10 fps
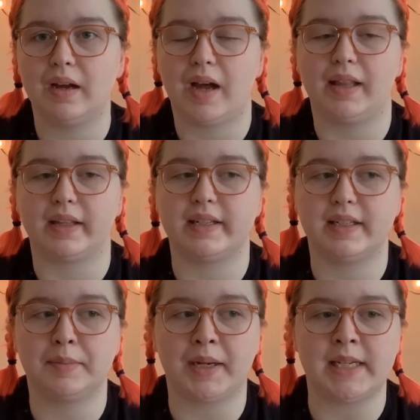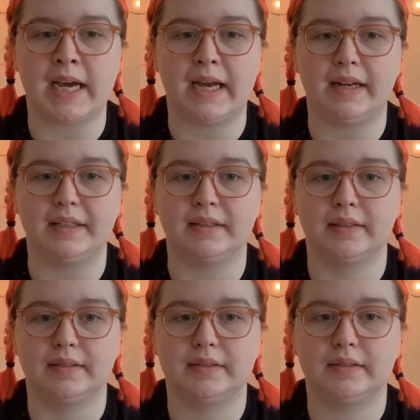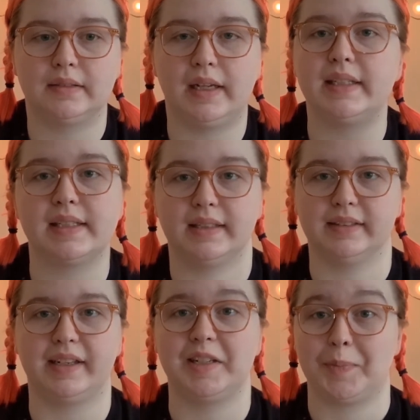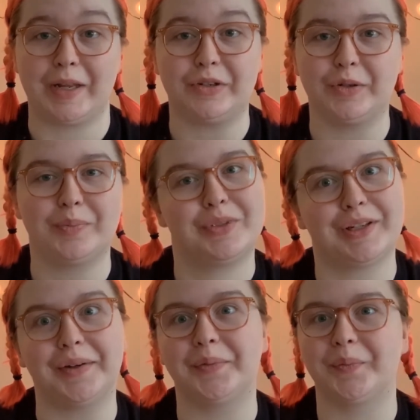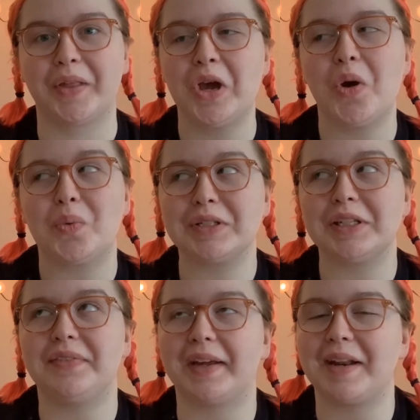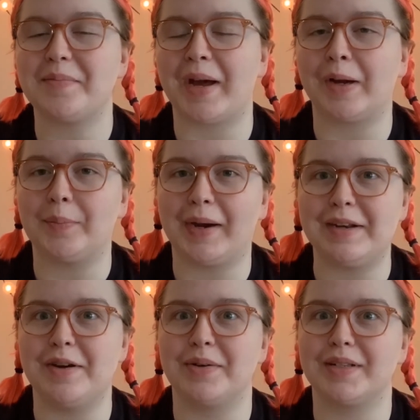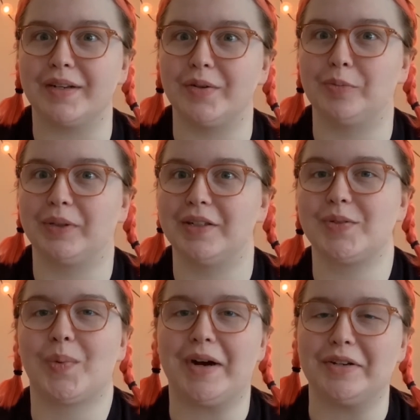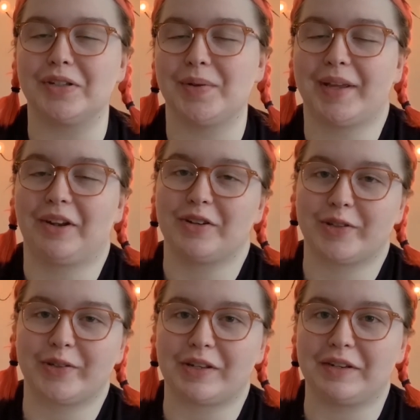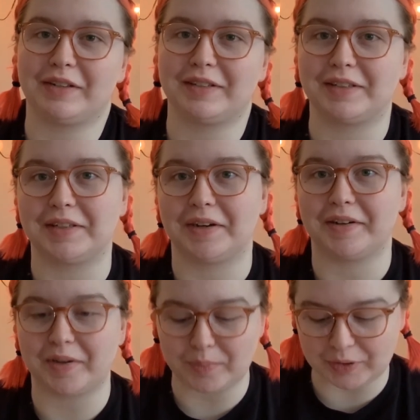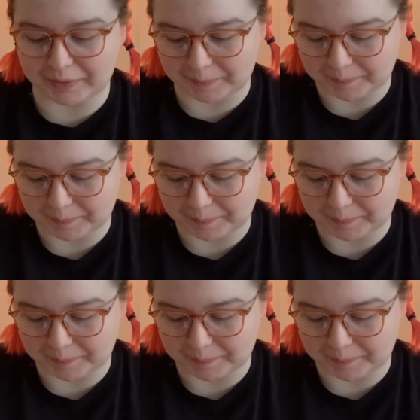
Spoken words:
I lent it to my dad and it's still in his bedroom, so we'll see if I get it back, but I know it's on Hoopla as well, so I could also listen to this as an audiobook.